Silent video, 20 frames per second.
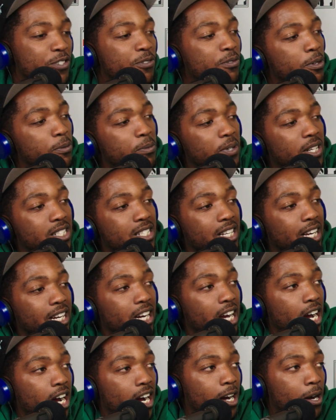feel because
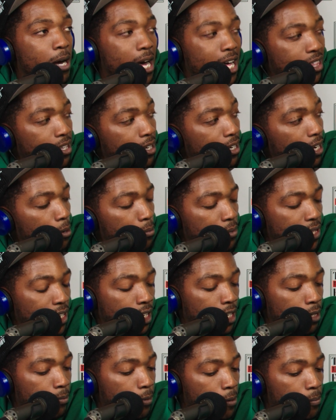like I think I'm
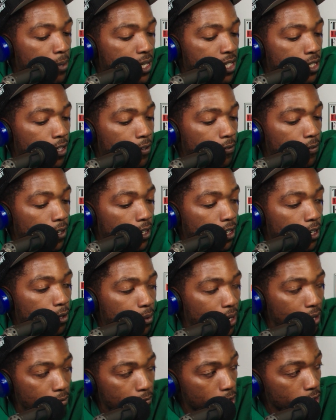thinking about myself younger
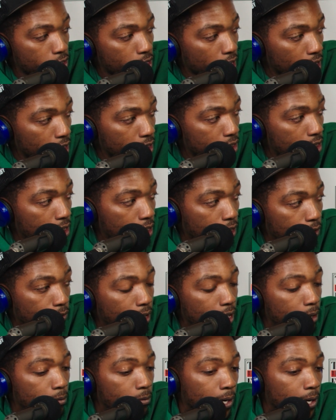when I first started listening to rap.